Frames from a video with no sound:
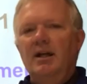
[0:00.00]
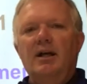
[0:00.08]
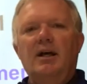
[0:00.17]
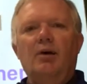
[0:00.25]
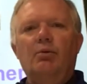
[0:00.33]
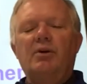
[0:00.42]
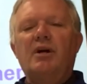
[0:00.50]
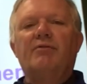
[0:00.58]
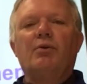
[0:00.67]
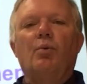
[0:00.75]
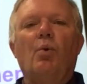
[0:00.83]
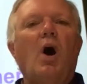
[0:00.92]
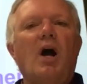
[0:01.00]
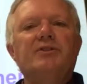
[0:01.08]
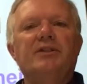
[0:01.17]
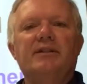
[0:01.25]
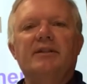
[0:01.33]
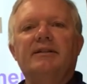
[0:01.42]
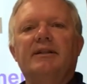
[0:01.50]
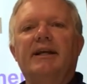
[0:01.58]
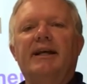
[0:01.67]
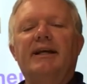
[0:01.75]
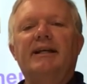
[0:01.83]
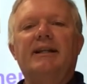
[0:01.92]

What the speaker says: We'll cover Washington today.